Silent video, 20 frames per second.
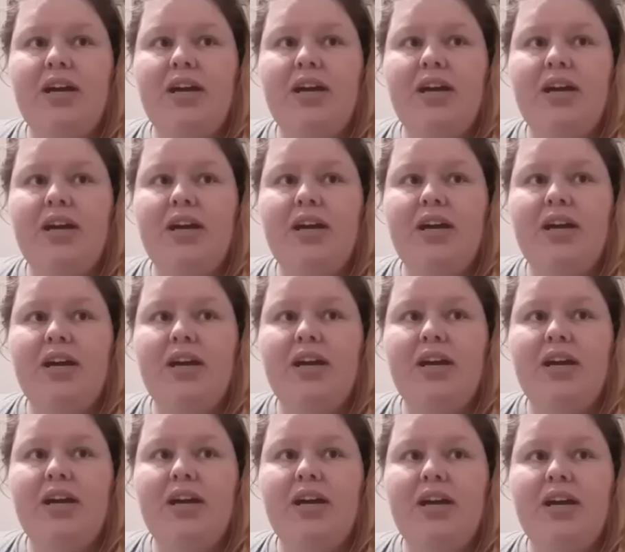
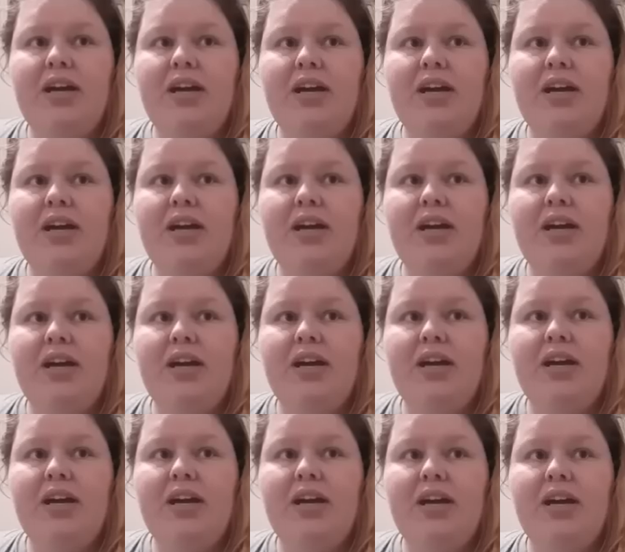
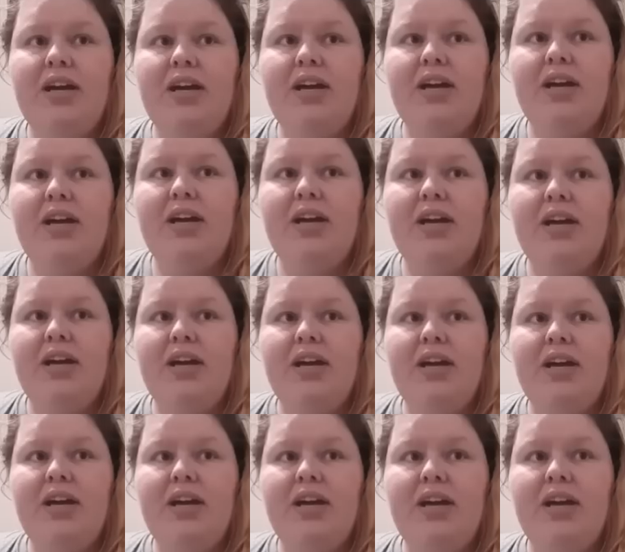
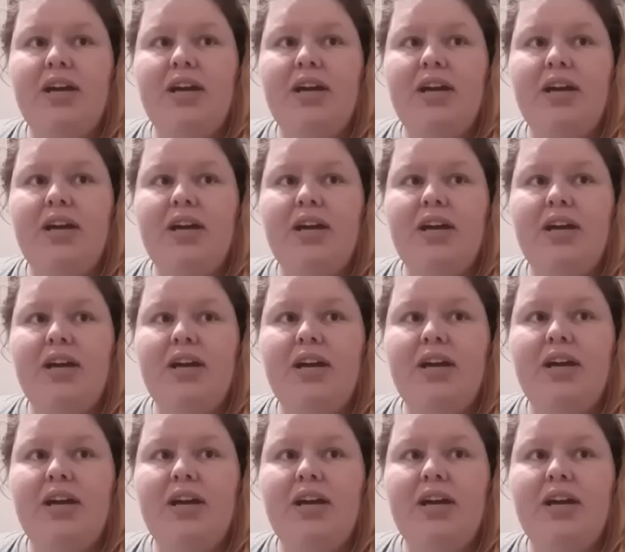(silent)